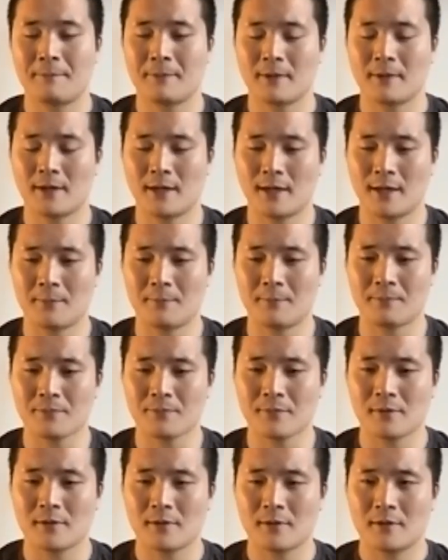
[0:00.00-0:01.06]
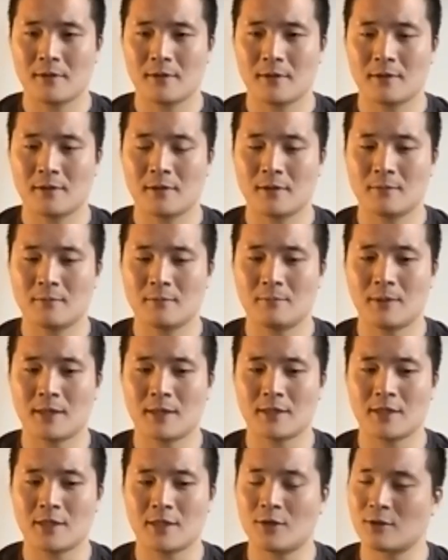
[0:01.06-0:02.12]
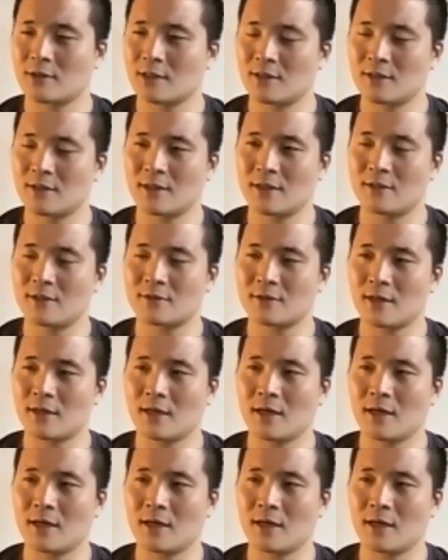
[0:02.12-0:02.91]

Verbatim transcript: But, you know, it's